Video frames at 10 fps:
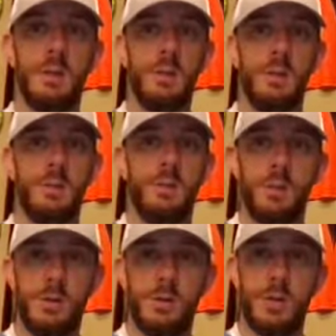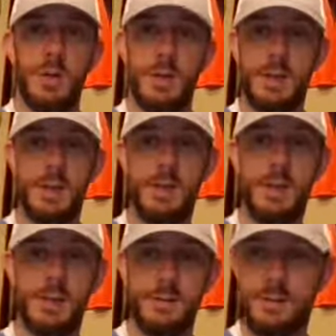So
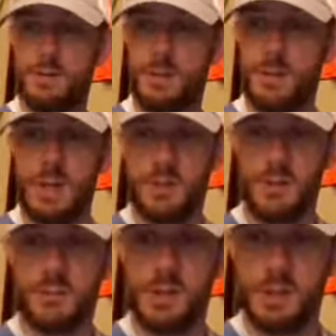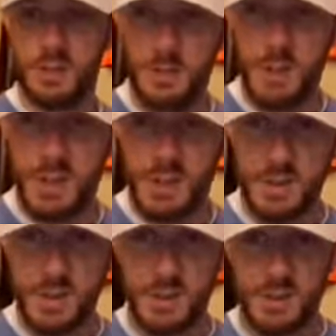yeah, if you guys are free this weekend at
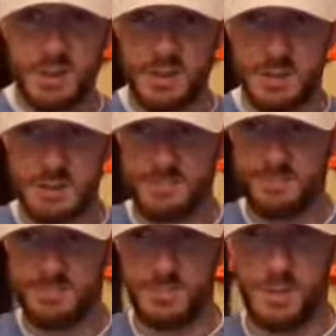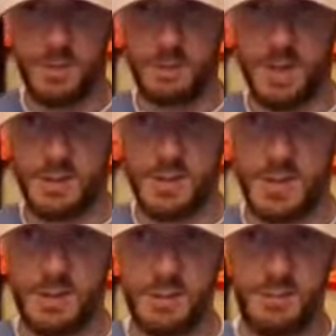all and you're around the
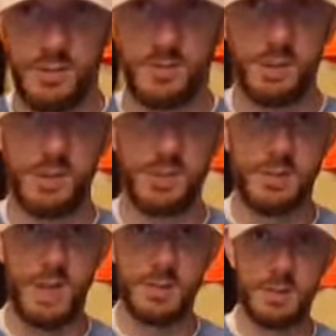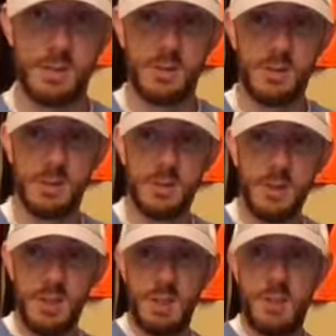area, feel free to stop in and
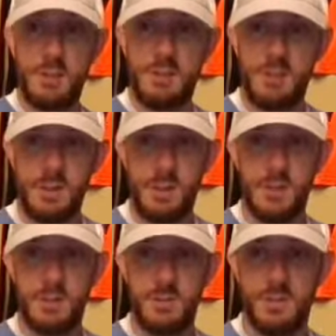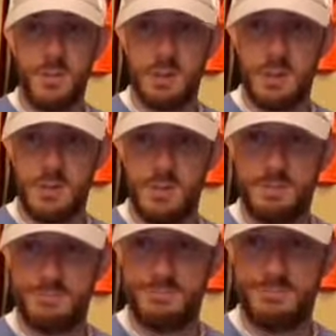see any of the
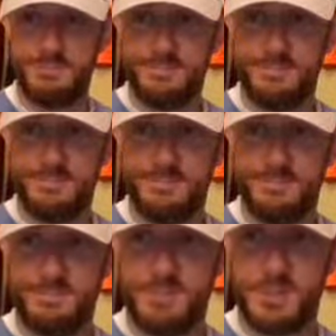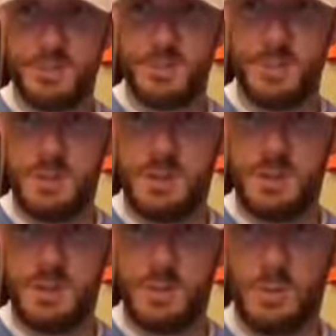or see me at
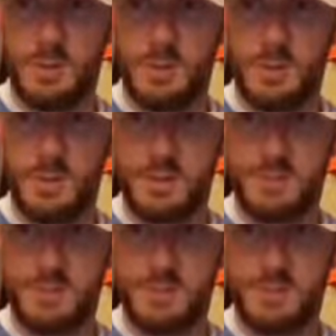any of the Walmarts.